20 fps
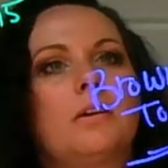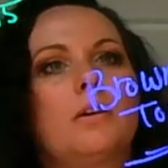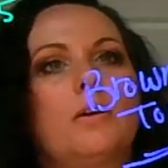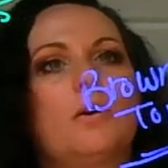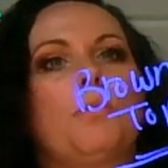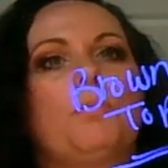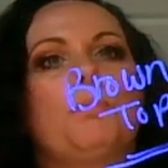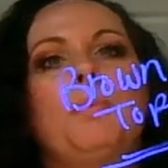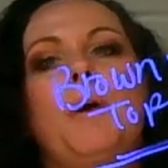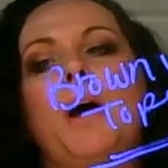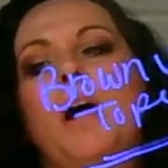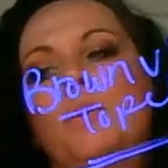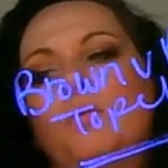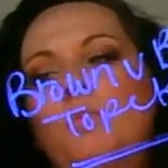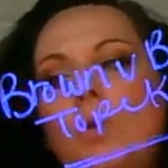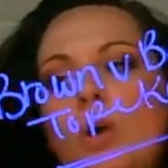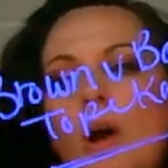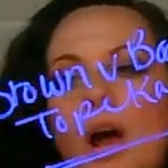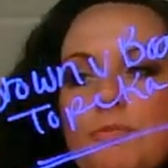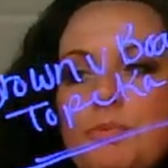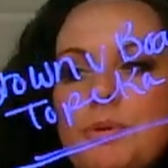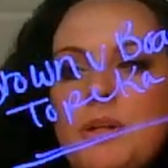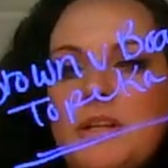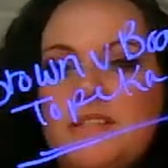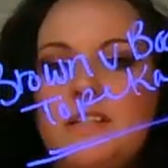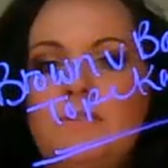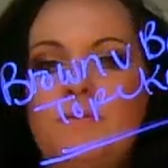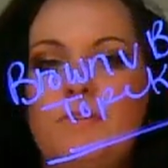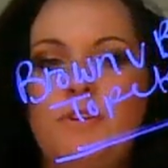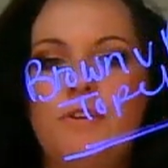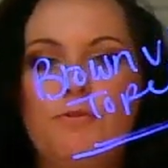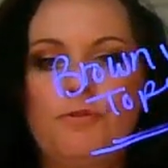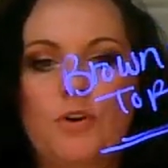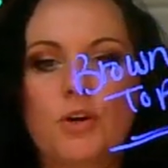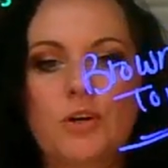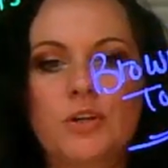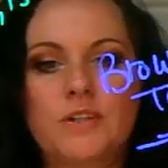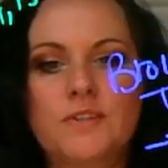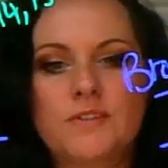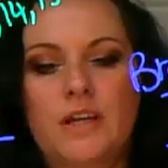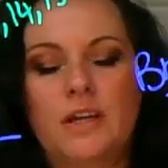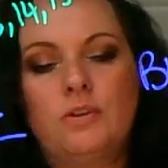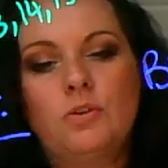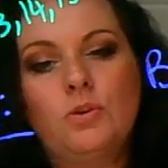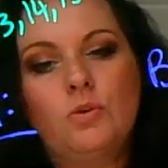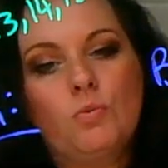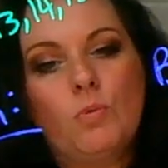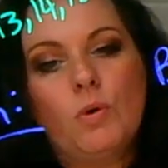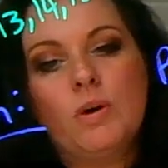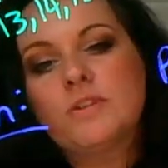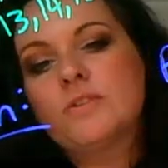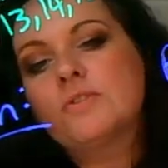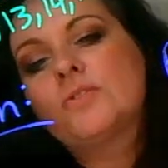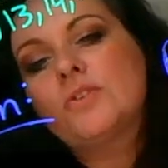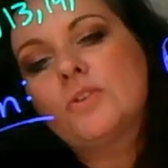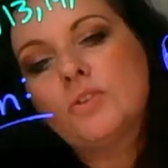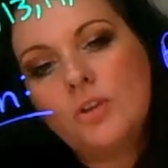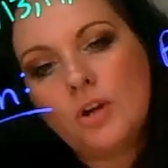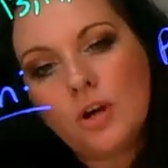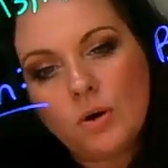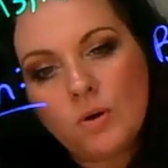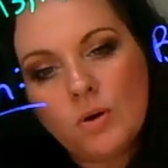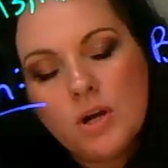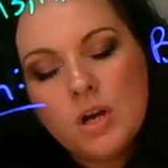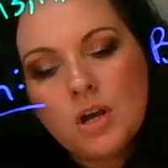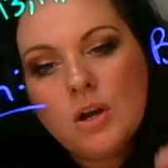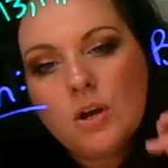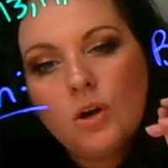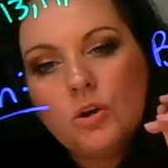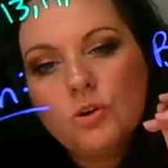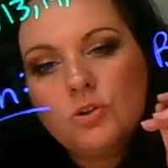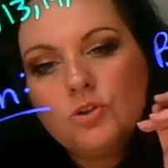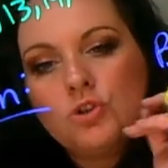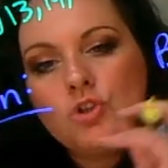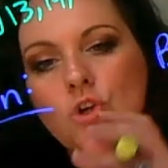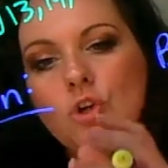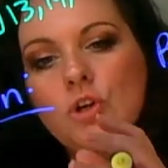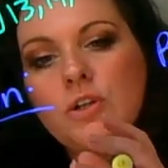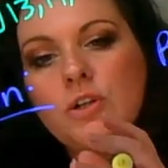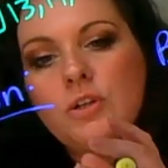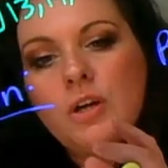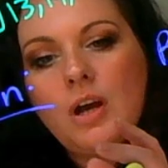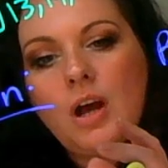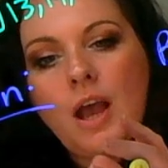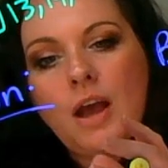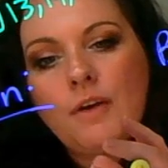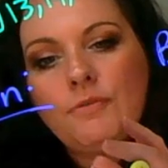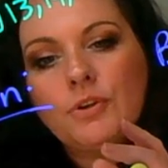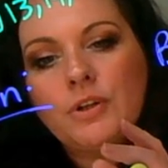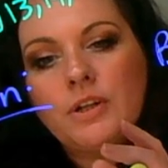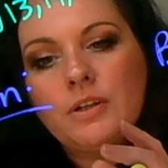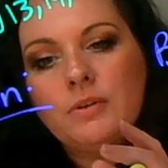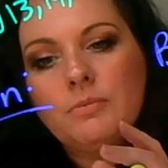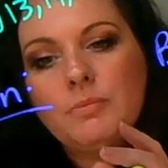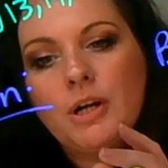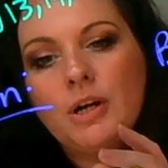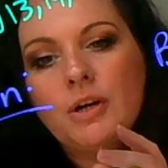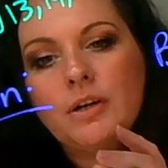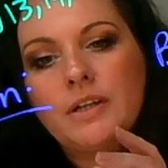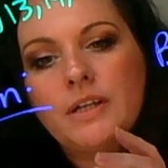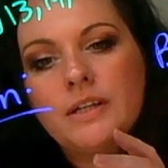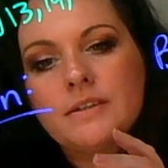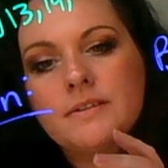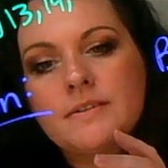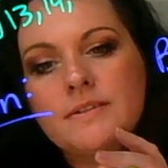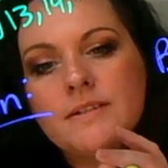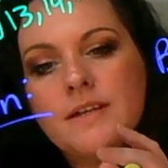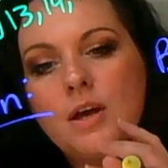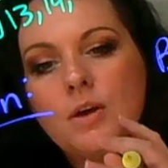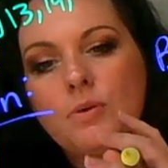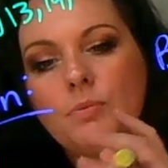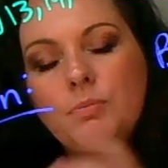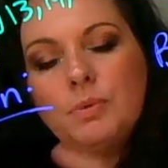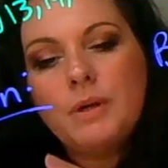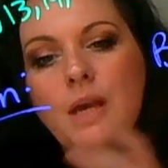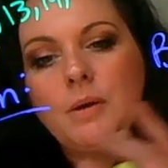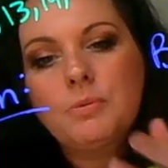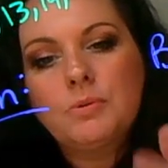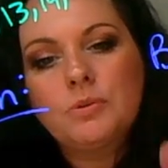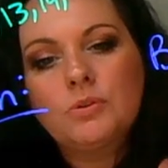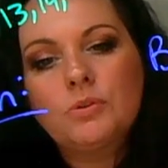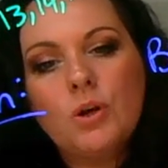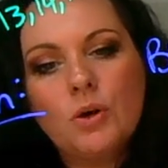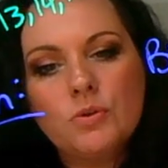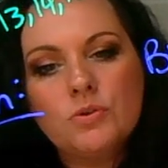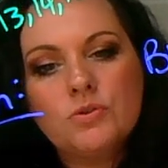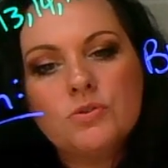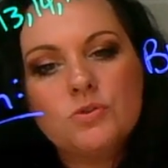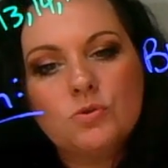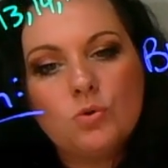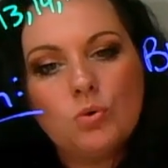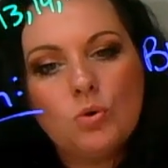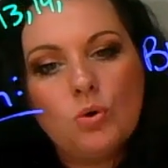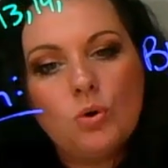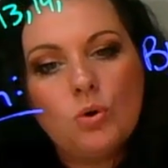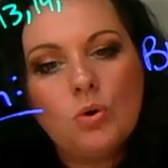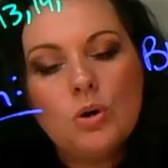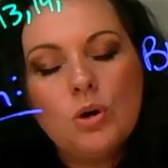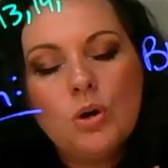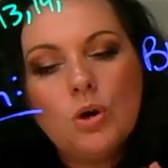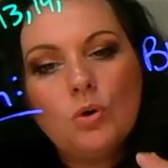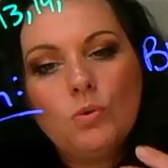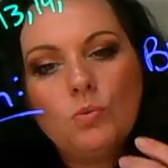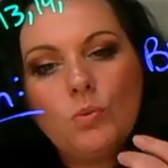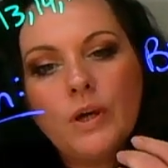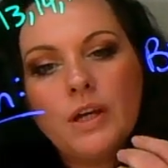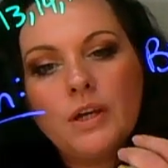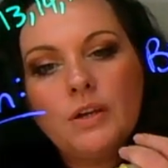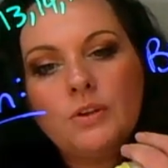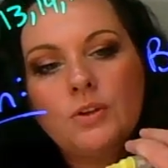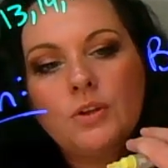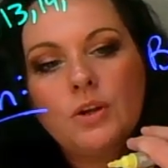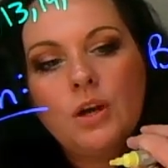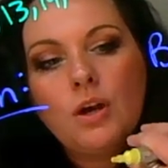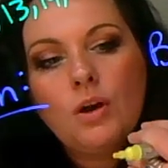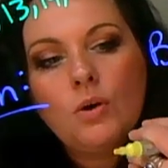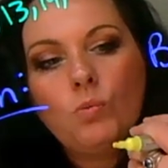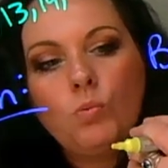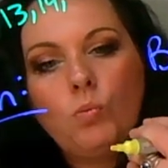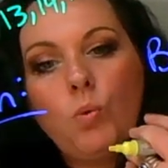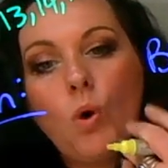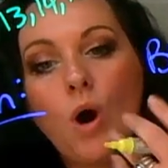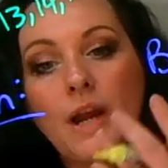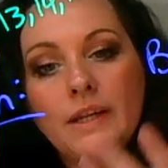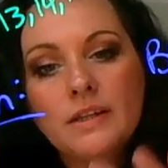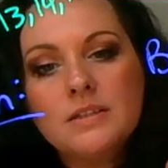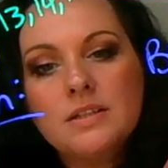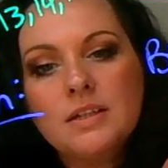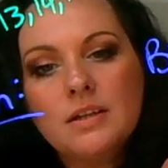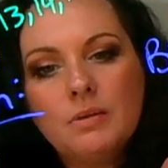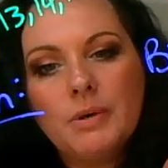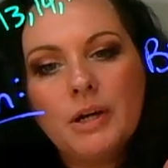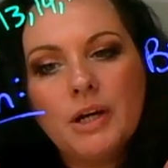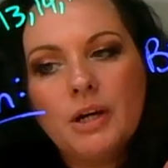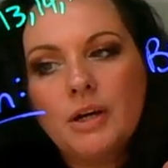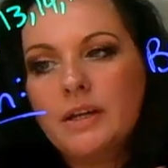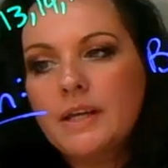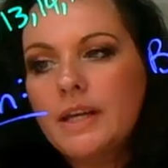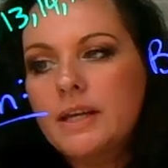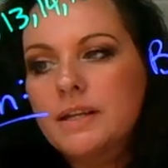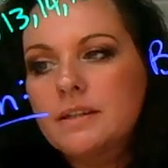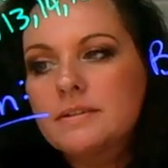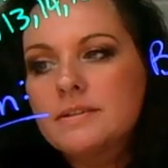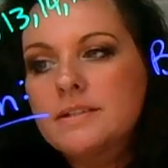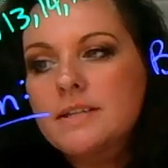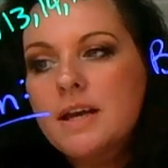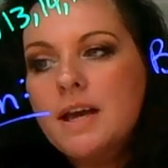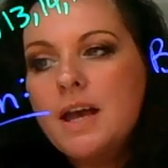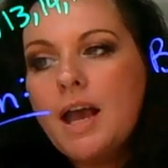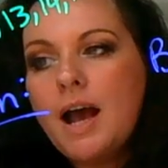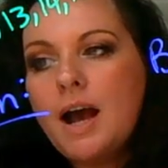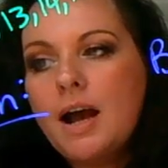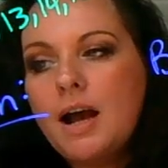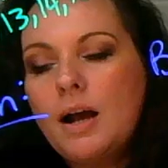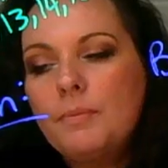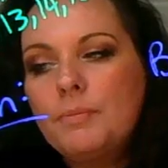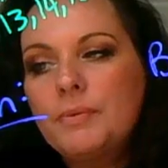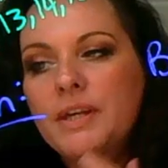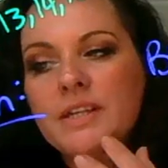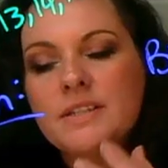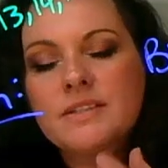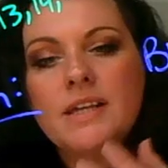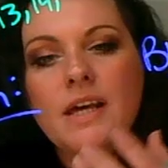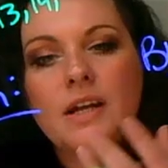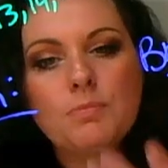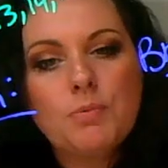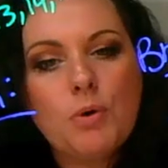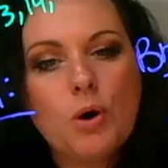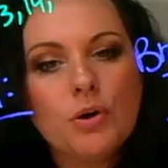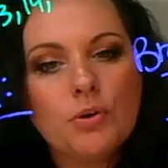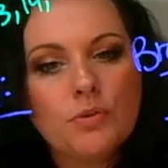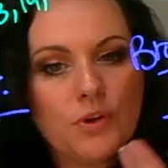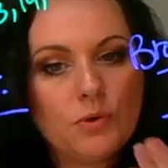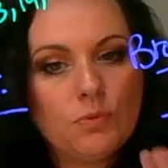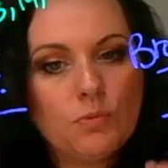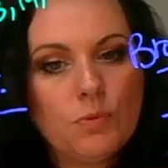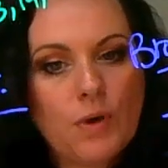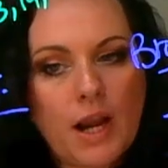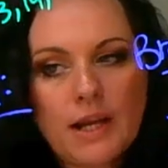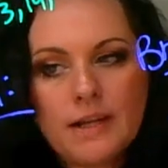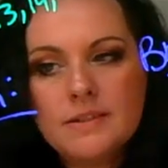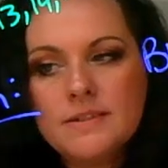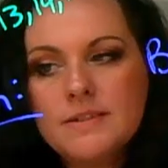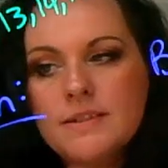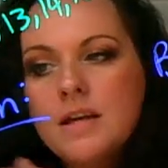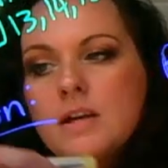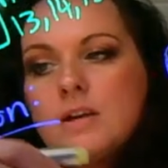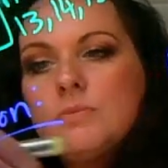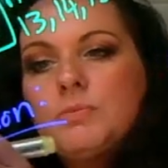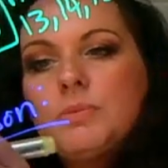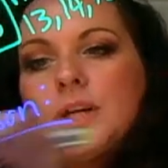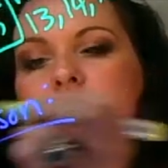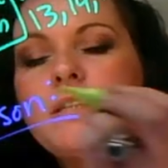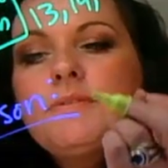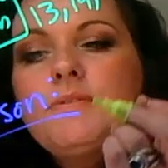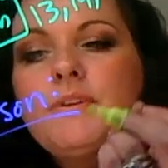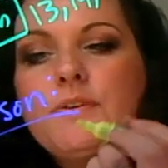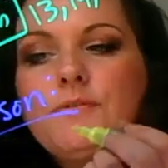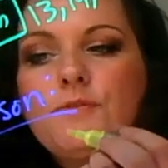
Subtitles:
But we'll have Plessy v. Ferguson, who wants to know, should African Americans be able to go to school with white Americans? Is that a part of their rights? Plessy v.